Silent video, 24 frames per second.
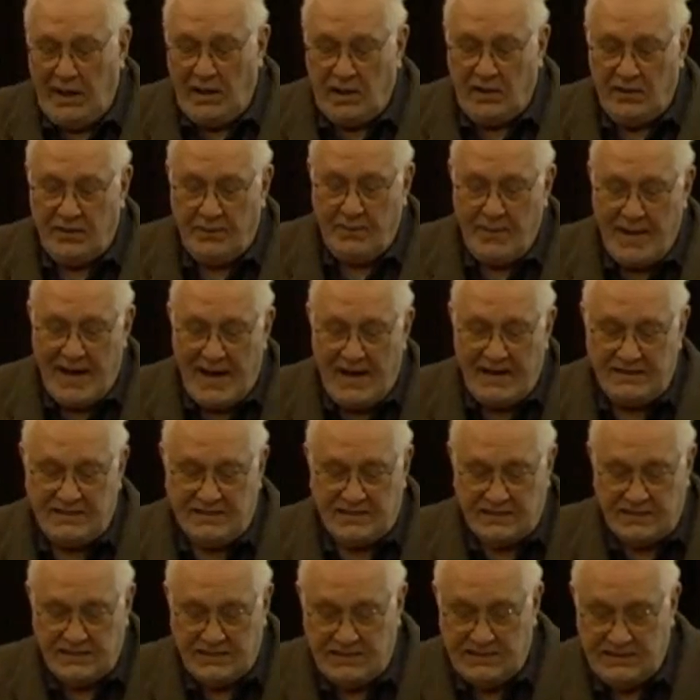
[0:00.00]
are the
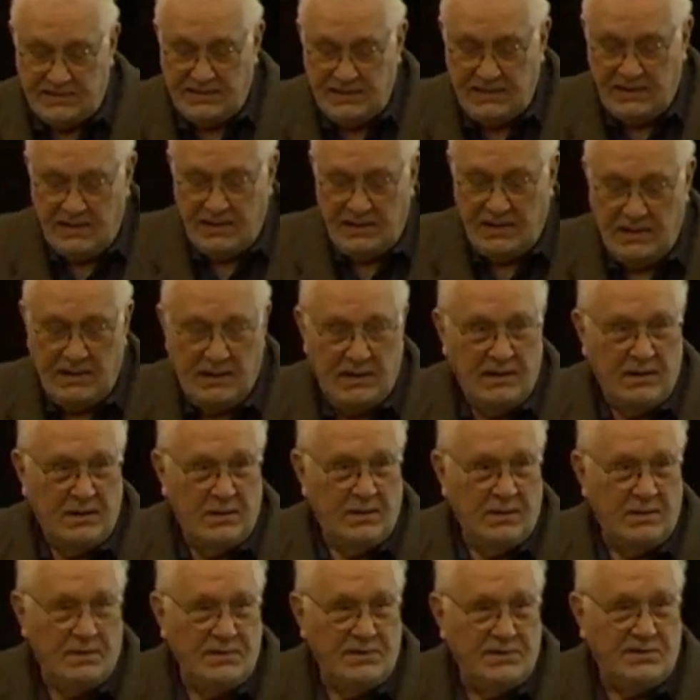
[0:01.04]
masses
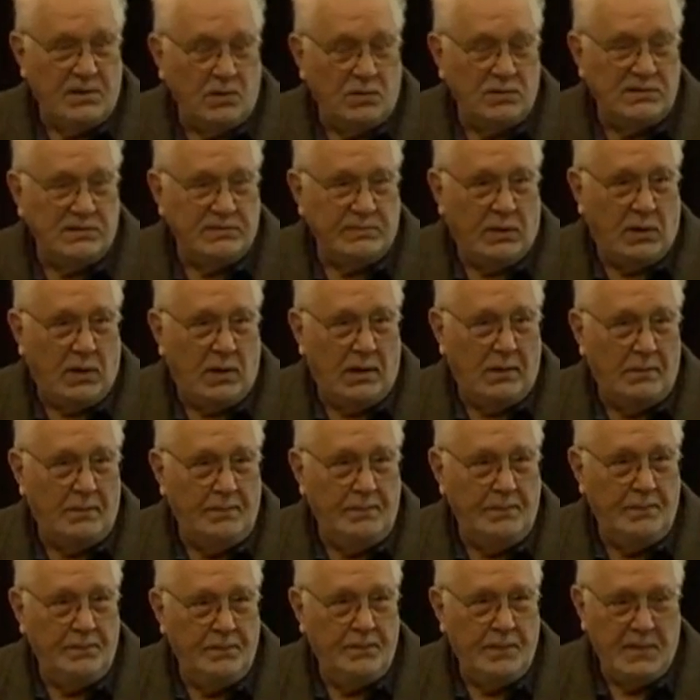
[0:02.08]
so small?
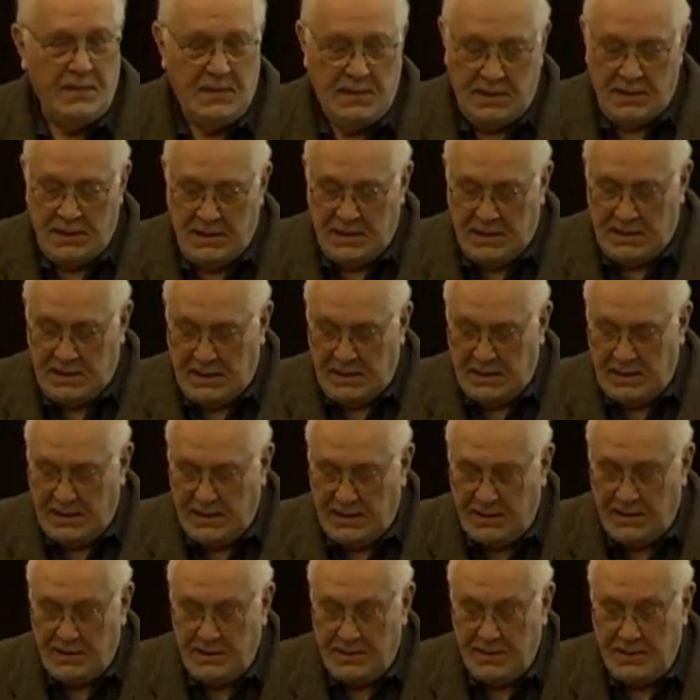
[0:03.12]

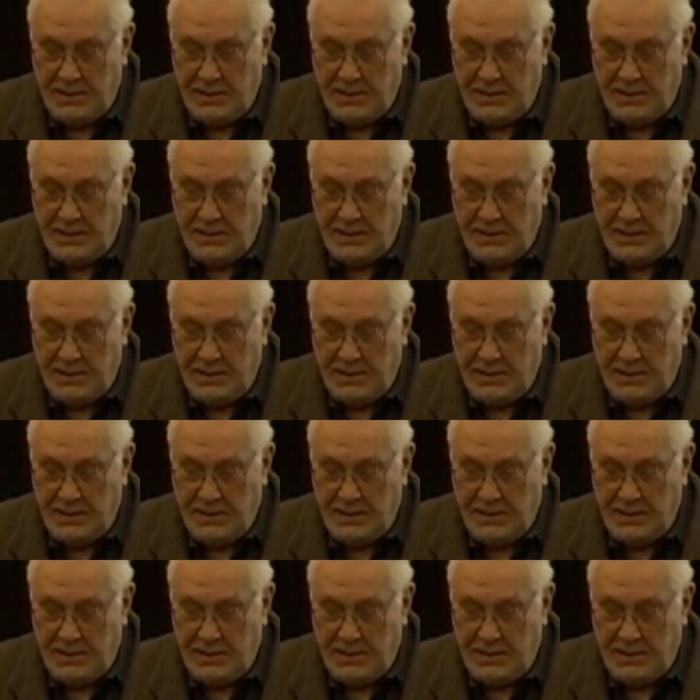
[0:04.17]
And